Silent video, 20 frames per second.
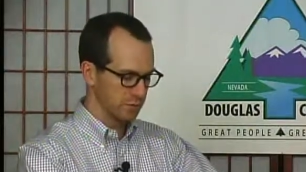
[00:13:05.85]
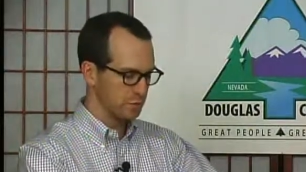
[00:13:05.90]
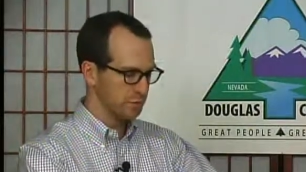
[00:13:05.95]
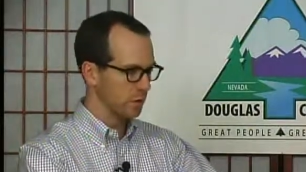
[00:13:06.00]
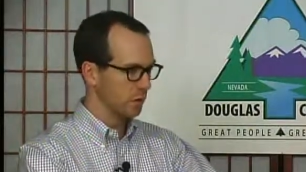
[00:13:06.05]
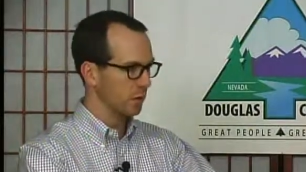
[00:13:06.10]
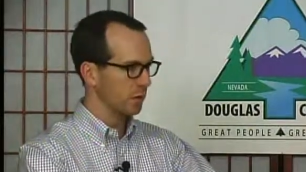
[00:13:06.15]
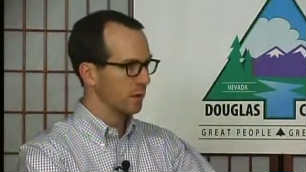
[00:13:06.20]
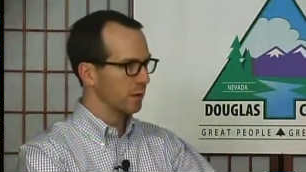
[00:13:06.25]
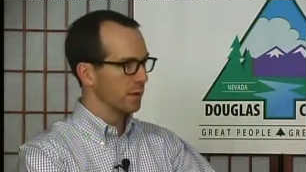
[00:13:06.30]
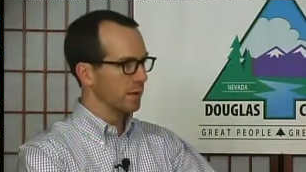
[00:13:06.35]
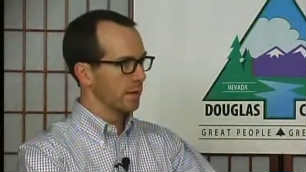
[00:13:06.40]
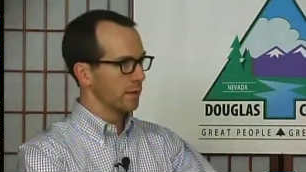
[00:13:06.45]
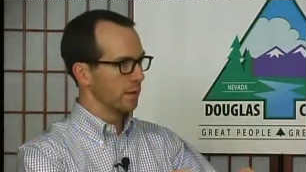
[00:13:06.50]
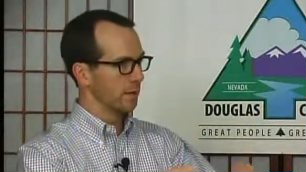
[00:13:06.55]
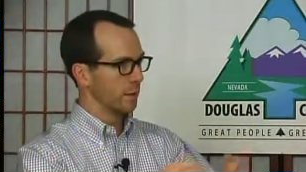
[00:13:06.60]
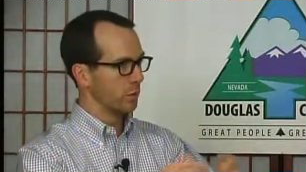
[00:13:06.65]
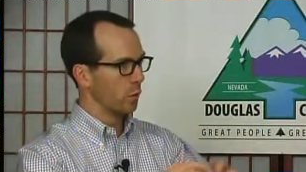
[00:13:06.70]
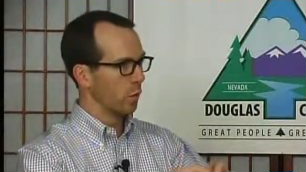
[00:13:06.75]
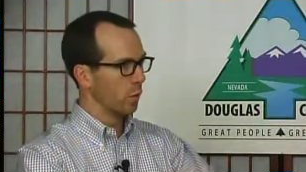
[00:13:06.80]
And so
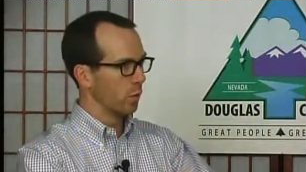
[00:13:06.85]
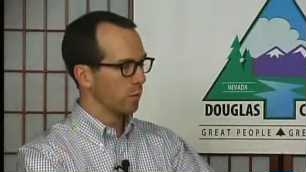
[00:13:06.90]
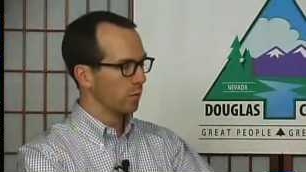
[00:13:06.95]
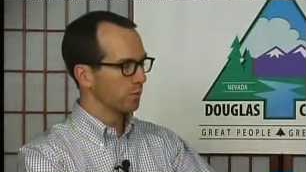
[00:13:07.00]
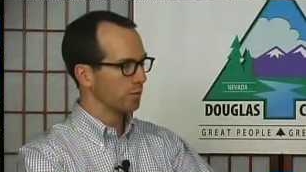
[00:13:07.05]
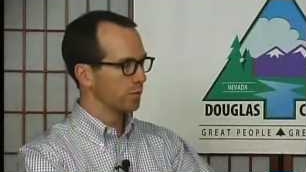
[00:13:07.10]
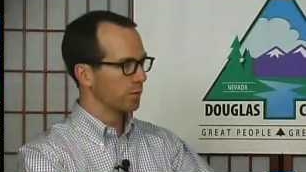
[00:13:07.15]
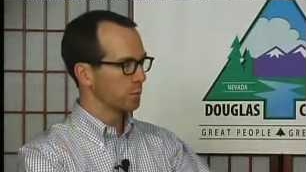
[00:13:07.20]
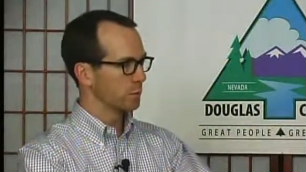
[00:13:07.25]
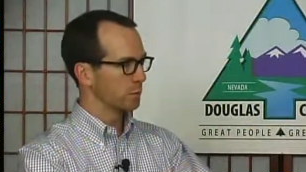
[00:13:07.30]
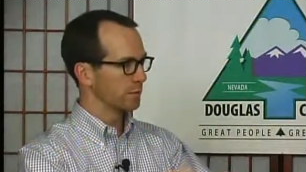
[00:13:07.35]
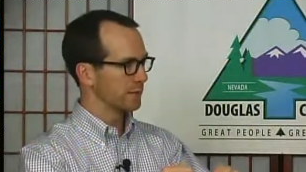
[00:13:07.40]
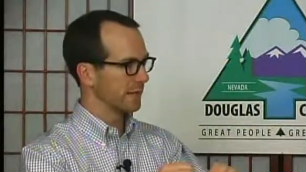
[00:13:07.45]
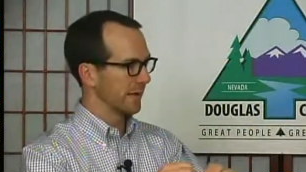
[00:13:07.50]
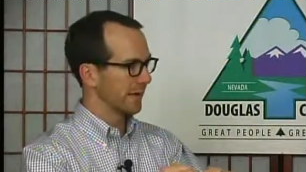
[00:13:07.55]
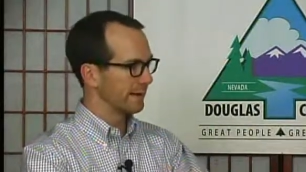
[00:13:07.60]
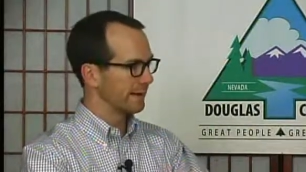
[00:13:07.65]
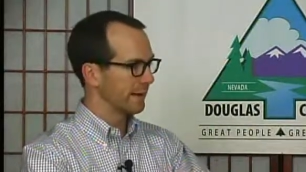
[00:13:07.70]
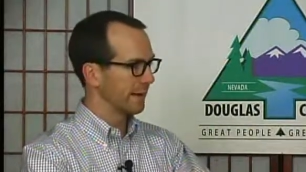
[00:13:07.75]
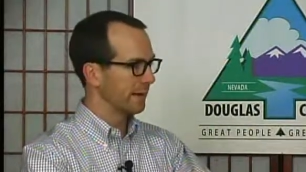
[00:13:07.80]
the goal of this was
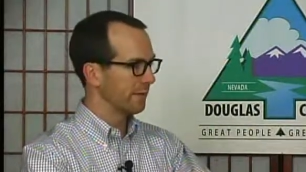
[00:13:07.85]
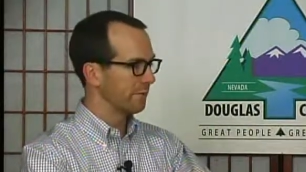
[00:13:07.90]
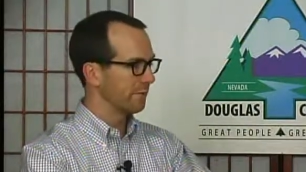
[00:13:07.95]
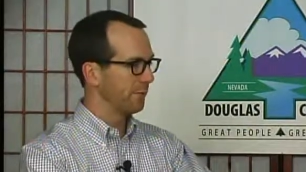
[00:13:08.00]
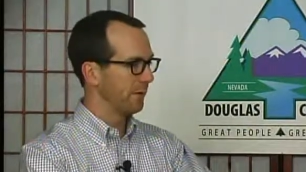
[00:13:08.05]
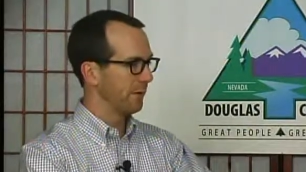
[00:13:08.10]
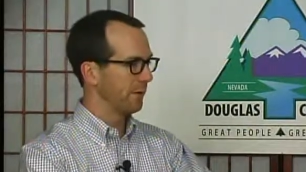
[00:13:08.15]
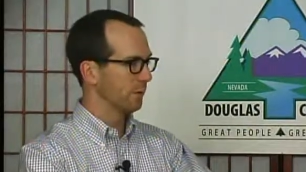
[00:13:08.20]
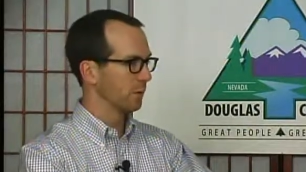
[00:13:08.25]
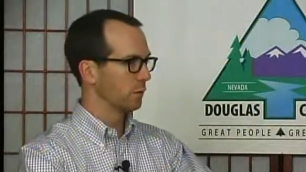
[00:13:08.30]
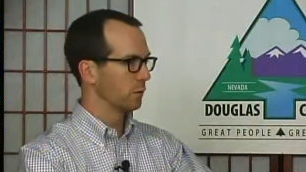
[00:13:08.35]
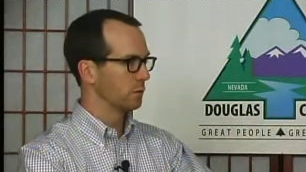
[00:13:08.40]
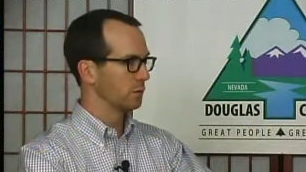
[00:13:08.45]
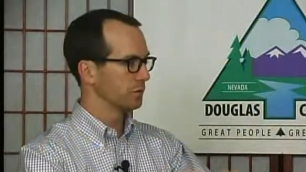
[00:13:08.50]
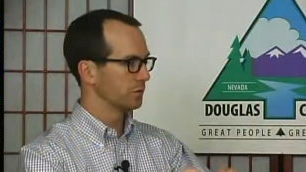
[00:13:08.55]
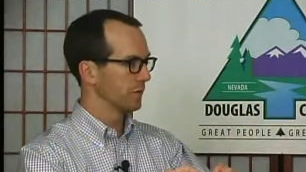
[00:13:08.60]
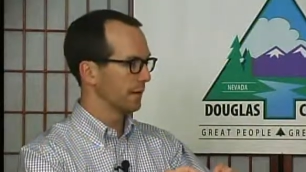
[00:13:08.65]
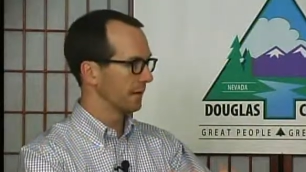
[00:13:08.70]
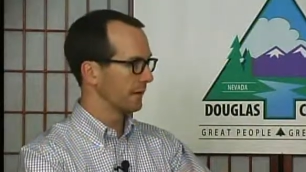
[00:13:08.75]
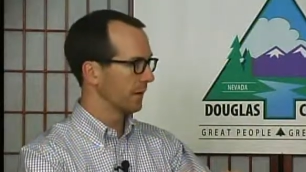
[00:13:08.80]
to identify
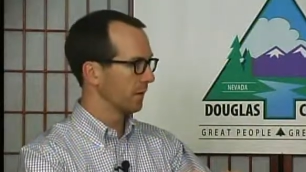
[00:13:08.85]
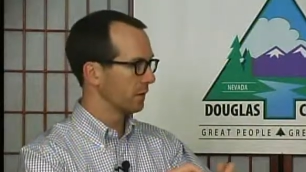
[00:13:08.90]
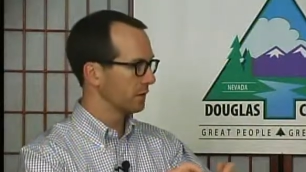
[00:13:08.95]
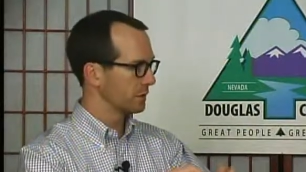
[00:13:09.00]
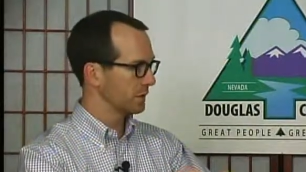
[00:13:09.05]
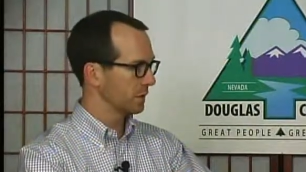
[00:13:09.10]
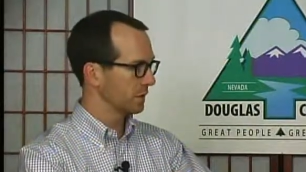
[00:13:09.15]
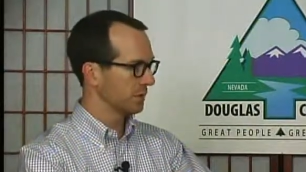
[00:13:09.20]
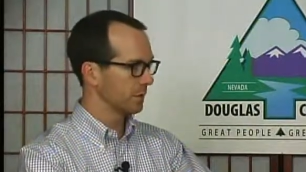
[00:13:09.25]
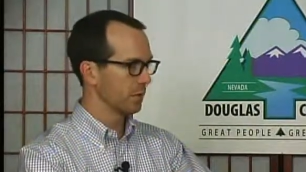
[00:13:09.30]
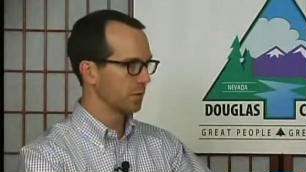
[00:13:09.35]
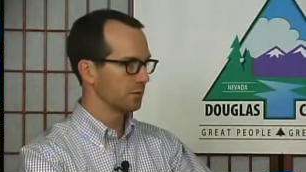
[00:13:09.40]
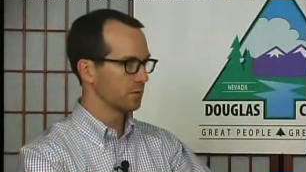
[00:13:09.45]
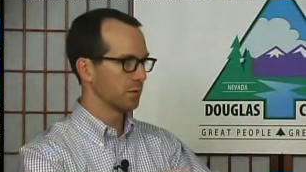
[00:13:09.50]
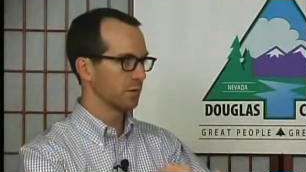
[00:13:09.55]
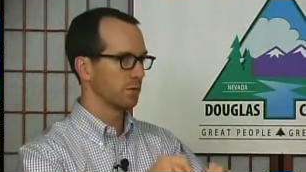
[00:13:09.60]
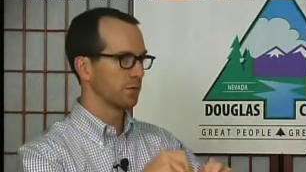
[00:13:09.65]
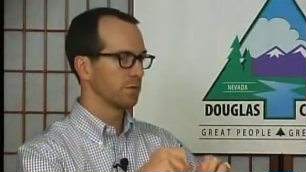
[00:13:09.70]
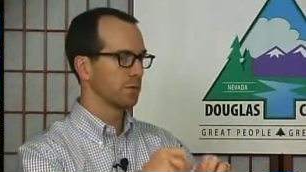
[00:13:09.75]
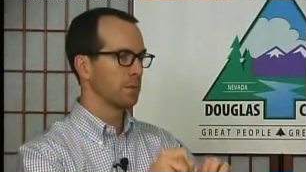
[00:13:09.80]
those technology
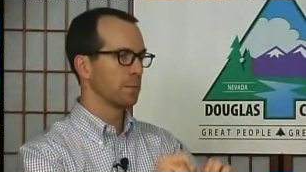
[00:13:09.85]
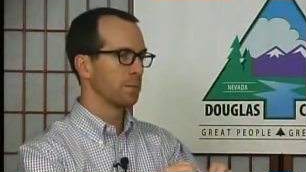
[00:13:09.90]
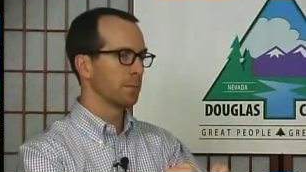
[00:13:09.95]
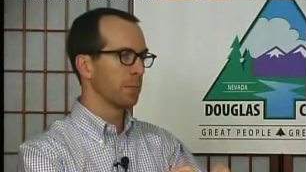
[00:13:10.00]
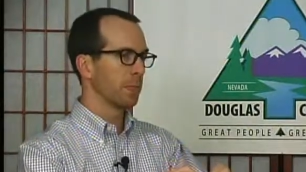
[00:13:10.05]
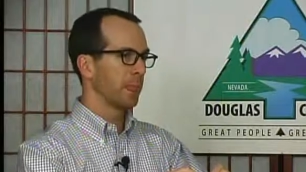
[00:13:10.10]
clusters